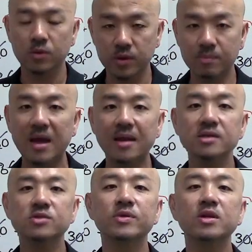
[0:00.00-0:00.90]
we
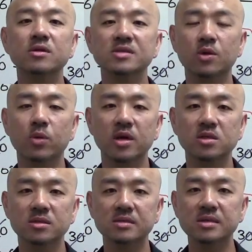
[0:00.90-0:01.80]
balance redox
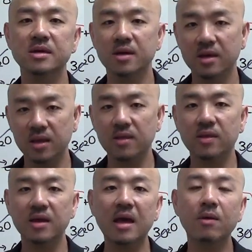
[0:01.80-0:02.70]
equations in
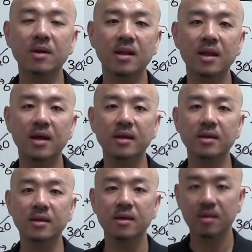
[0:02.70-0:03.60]
the
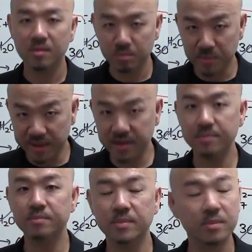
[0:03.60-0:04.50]
alkaline
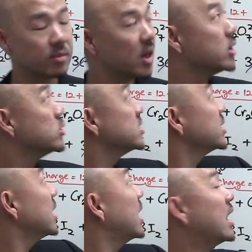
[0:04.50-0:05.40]
medium by
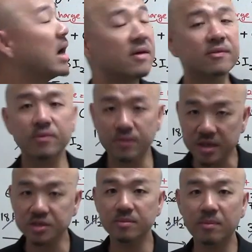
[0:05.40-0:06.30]
using half
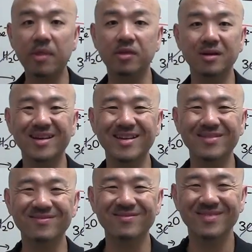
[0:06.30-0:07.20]
reaction method
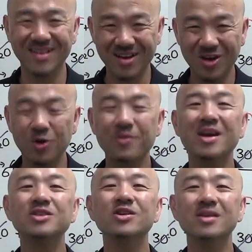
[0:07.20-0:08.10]
again. Hope you
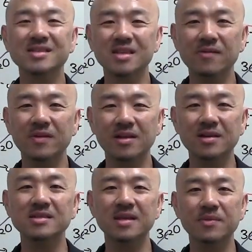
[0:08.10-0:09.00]
enjoy yourself and
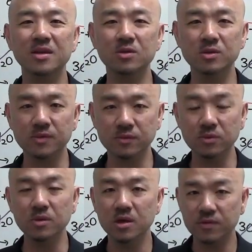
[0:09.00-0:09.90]
learn something
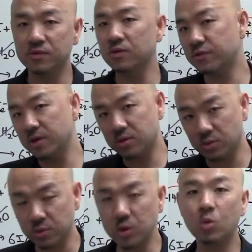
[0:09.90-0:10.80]
useful. Feel free
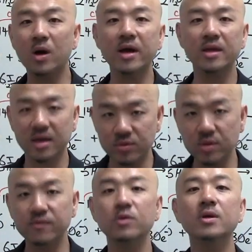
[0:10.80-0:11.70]
to rewind and
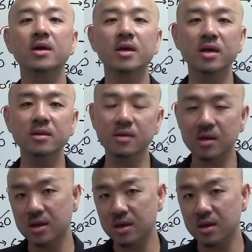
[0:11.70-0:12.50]
review it again,